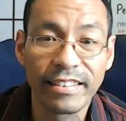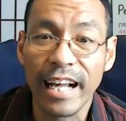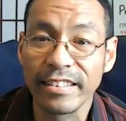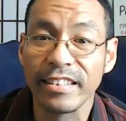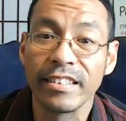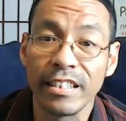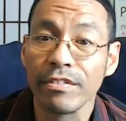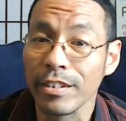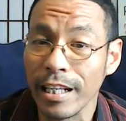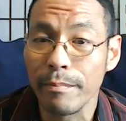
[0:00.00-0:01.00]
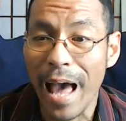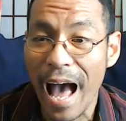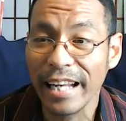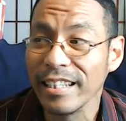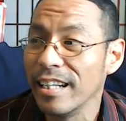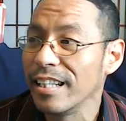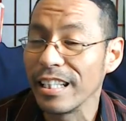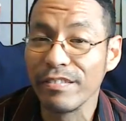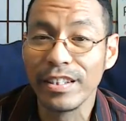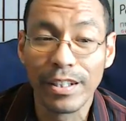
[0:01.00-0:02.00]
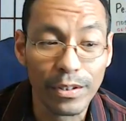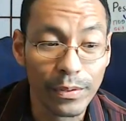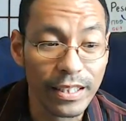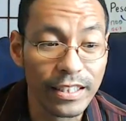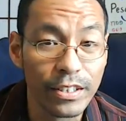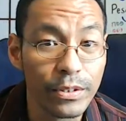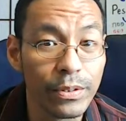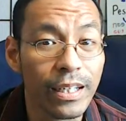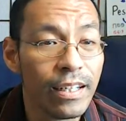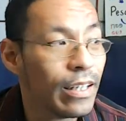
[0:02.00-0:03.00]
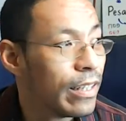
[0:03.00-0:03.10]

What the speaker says: sex is sinful and bad, even though you